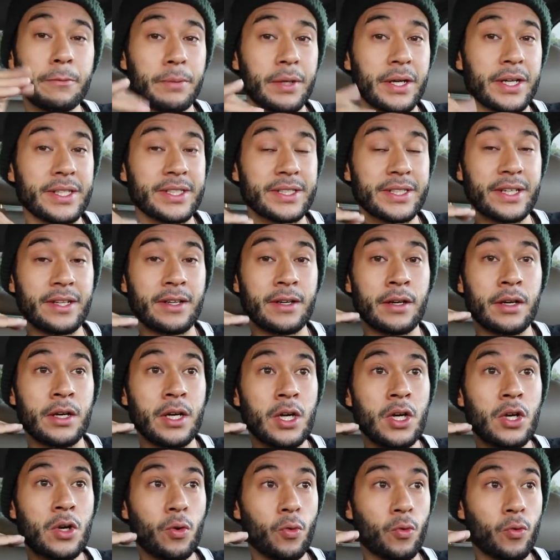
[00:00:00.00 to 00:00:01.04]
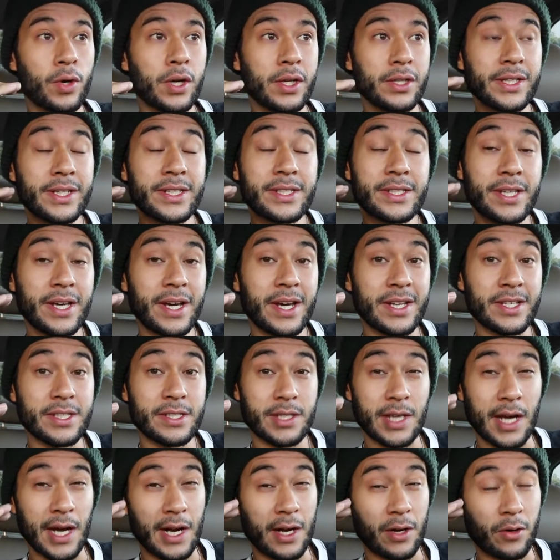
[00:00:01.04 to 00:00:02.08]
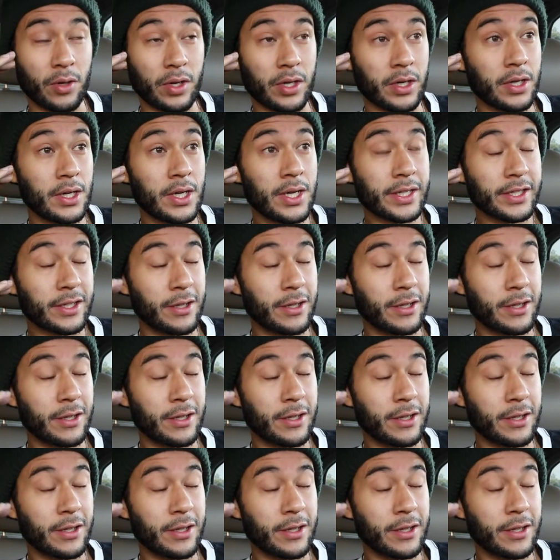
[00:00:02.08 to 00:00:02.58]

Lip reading: but it's going to really test our